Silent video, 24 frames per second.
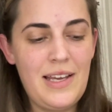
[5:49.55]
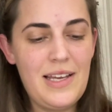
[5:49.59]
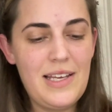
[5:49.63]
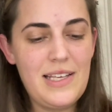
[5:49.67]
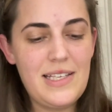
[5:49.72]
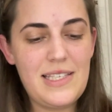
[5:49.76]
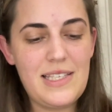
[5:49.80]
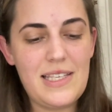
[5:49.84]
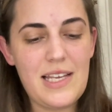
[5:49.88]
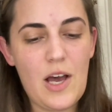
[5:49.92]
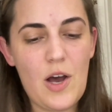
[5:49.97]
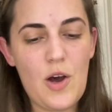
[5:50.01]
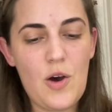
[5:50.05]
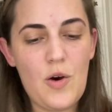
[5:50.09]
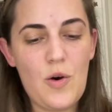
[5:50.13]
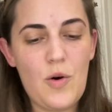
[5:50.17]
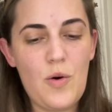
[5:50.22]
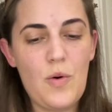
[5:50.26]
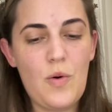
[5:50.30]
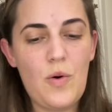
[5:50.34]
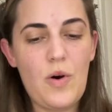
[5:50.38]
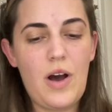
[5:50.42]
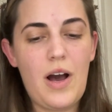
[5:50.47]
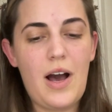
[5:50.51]

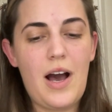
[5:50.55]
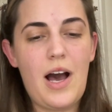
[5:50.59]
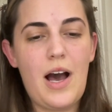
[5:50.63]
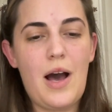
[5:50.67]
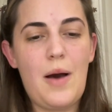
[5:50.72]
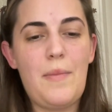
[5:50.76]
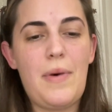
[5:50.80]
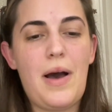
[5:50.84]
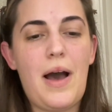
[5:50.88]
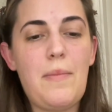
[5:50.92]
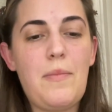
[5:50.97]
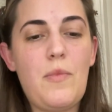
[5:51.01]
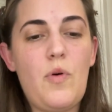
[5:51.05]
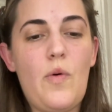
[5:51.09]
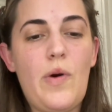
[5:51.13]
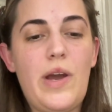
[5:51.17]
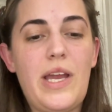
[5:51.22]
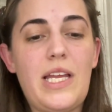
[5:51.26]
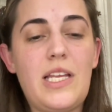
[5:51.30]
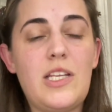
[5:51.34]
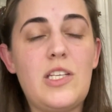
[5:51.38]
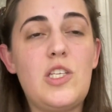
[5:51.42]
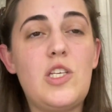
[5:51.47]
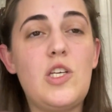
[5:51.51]
So I'm
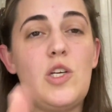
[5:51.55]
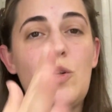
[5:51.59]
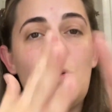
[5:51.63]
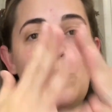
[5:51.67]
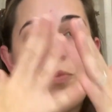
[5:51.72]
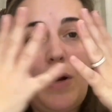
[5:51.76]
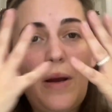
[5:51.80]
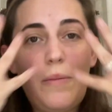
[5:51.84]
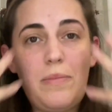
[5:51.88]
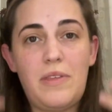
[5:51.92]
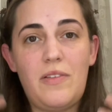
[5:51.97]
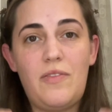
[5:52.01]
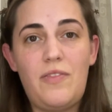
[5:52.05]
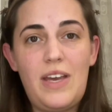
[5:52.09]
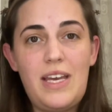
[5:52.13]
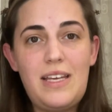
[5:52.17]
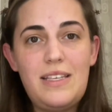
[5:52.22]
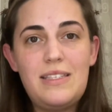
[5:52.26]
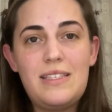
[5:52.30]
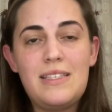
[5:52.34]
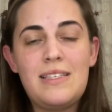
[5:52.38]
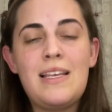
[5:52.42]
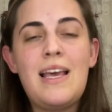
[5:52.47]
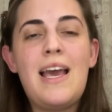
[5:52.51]
going to prep the
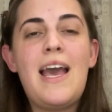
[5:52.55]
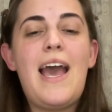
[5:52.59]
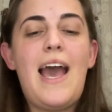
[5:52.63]
face,